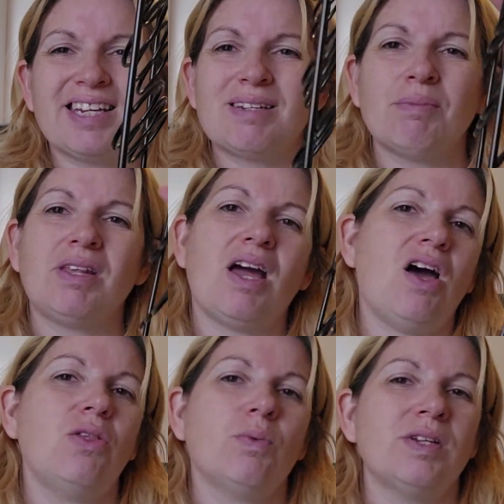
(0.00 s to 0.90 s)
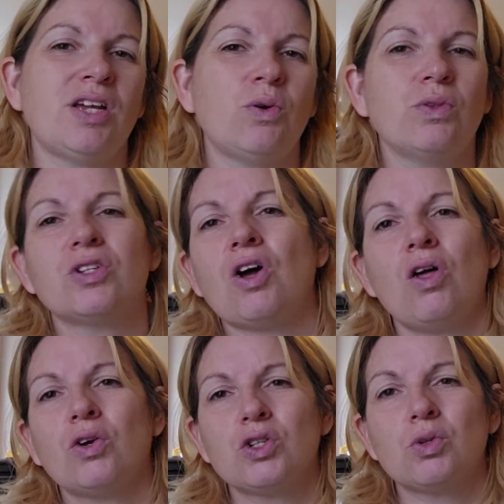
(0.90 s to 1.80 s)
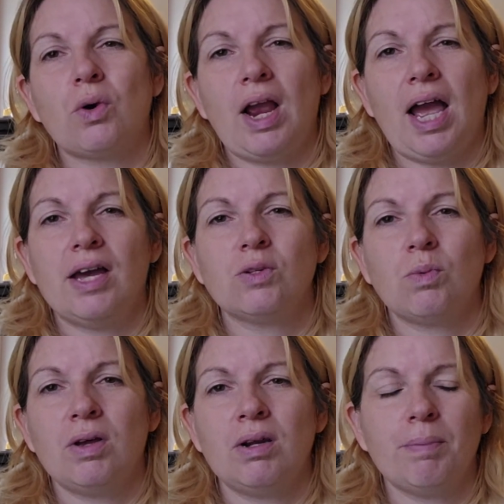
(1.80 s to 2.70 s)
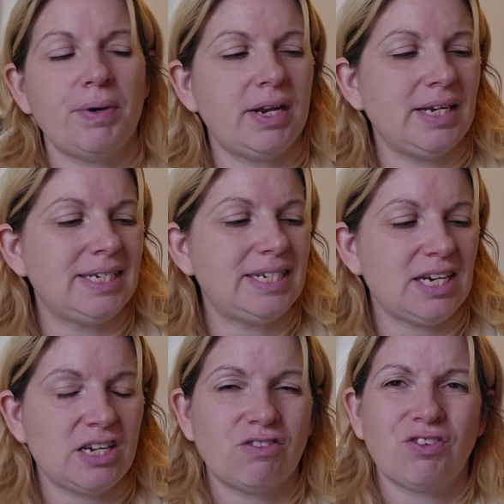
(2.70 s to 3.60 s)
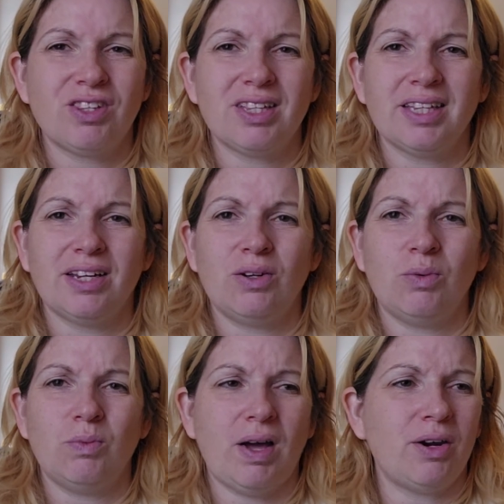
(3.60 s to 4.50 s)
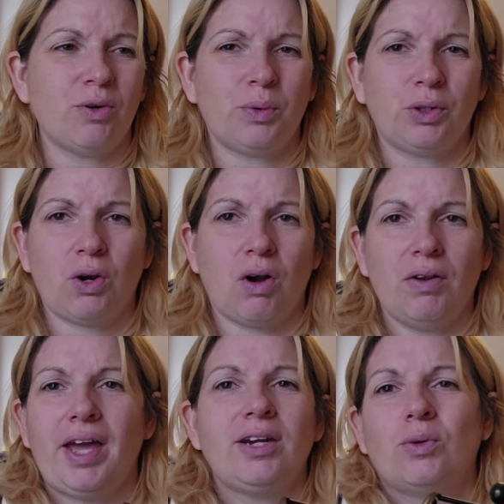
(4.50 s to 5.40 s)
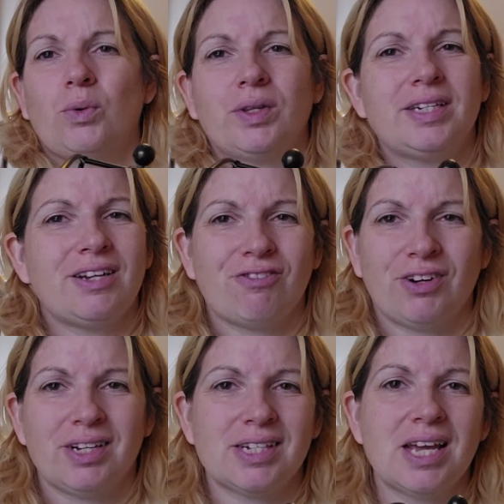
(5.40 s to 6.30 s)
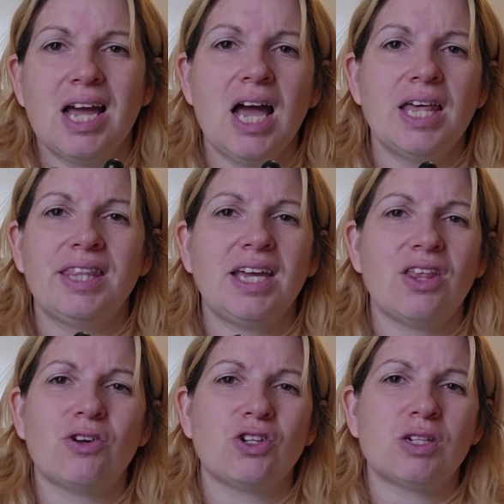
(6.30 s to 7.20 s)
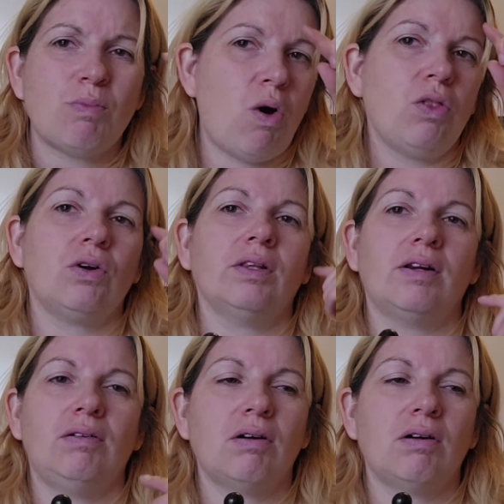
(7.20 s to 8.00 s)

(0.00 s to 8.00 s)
at some of the other ones. I know the dollar store has one, but it's just for the little, I don't know what they're called. I don't know the difference. The other smaller little